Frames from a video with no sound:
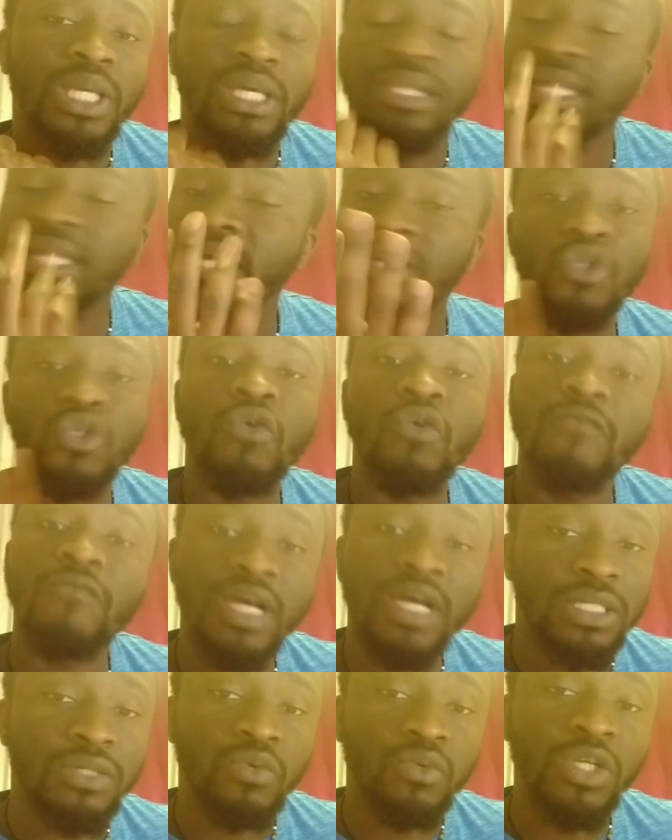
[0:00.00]
is no
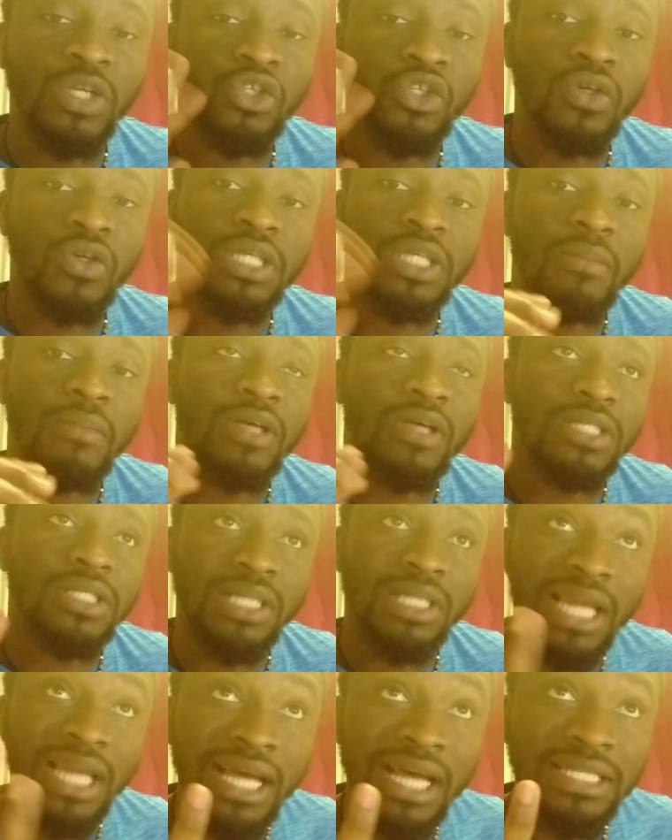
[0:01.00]
verse which talks about
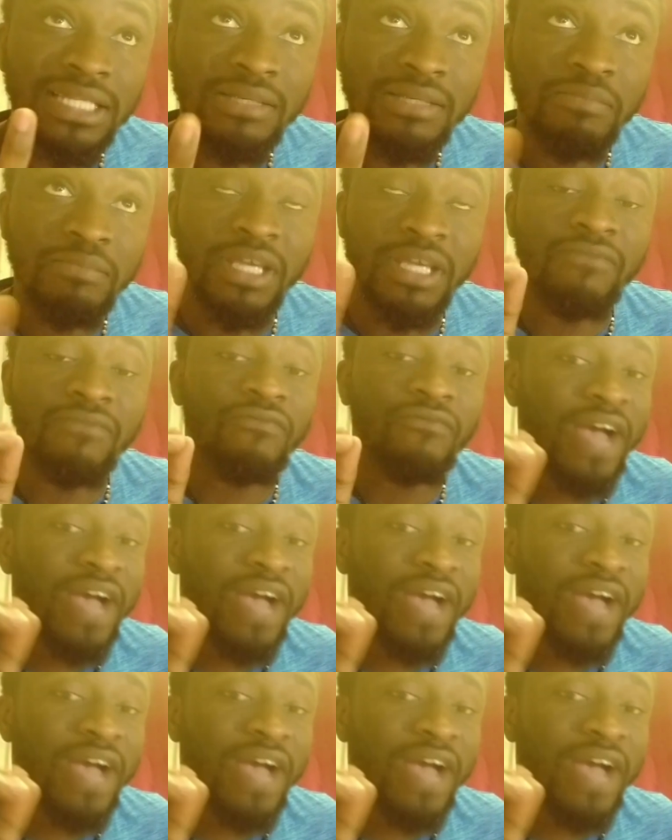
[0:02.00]
Salat being five